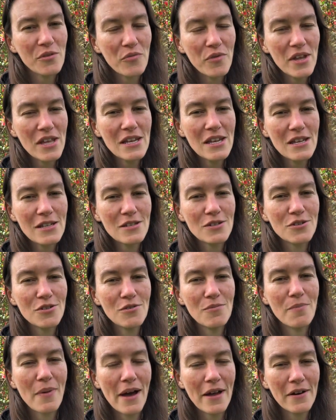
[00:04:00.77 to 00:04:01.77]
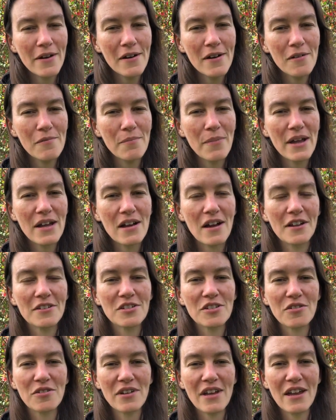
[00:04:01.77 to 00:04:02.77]
that we need to do better by
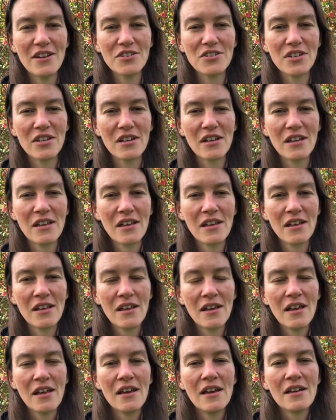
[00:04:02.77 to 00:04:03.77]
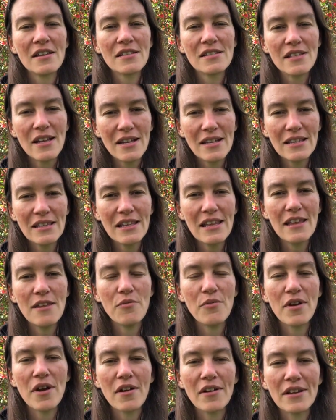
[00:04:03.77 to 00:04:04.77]
God's creation,
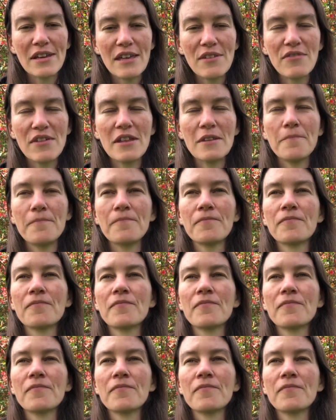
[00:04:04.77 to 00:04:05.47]
suddenly we're given